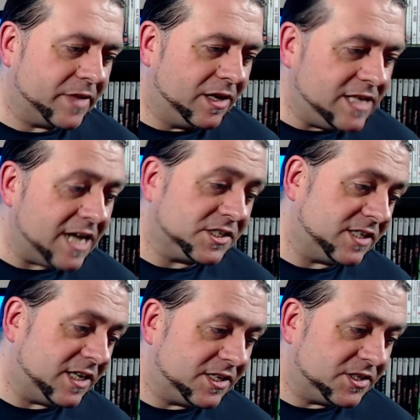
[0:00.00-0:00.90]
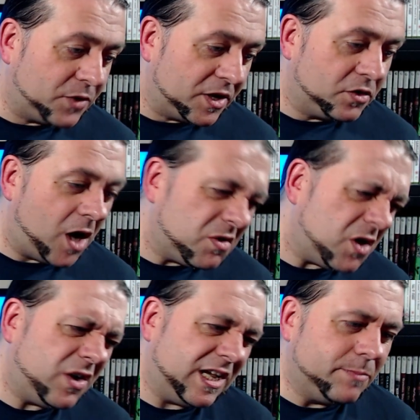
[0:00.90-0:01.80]
Yes, so I thought I'll
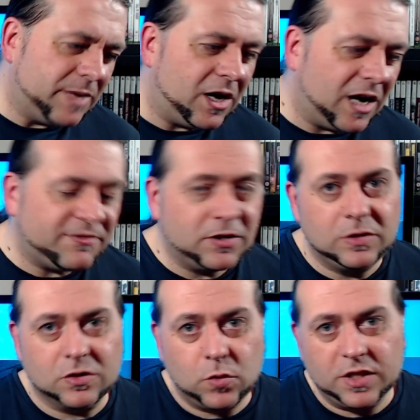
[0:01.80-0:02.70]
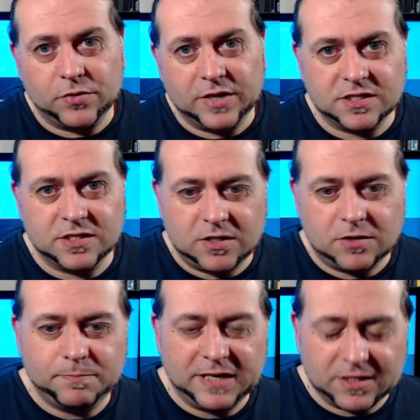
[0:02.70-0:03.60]
go on eBay, I'll have a little look what there is, and
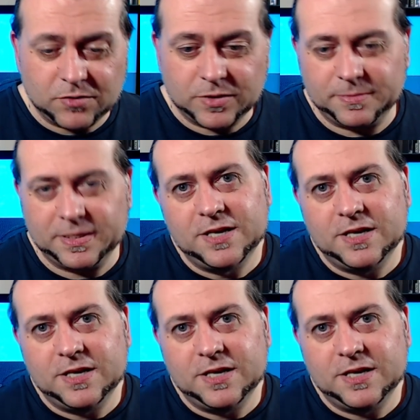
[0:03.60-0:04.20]
I'll pick another one up.